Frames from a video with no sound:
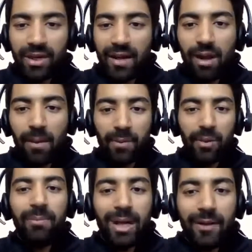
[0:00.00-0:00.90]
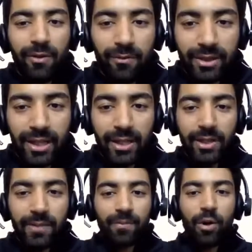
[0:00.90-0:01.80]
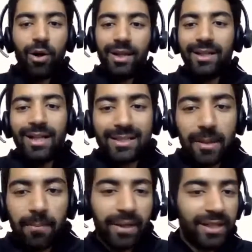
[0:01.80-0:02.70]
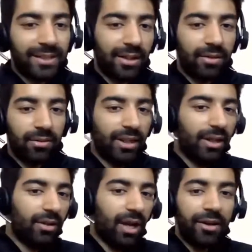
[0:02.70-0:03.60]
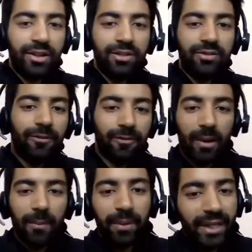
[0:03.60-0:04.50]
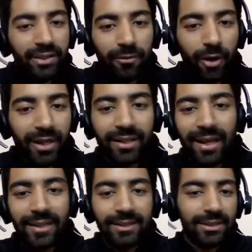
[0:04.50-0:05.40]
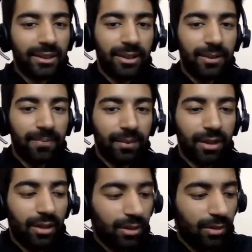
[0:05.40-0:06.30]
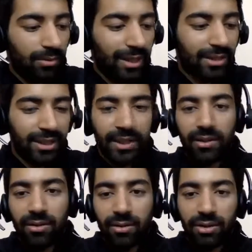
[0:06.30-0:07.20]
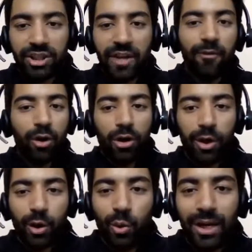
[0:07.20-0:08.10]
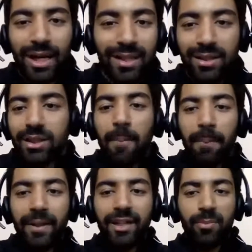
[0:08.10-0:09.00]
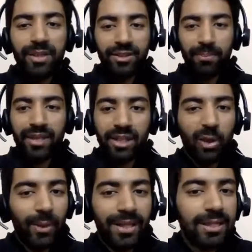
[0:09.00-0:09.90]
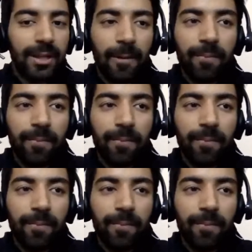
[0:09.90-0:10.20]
developing one platform for that. Oil and gas companies. There are hundreds of companies of oil and gas. Let's say Chevron, Total. These are companies based in US.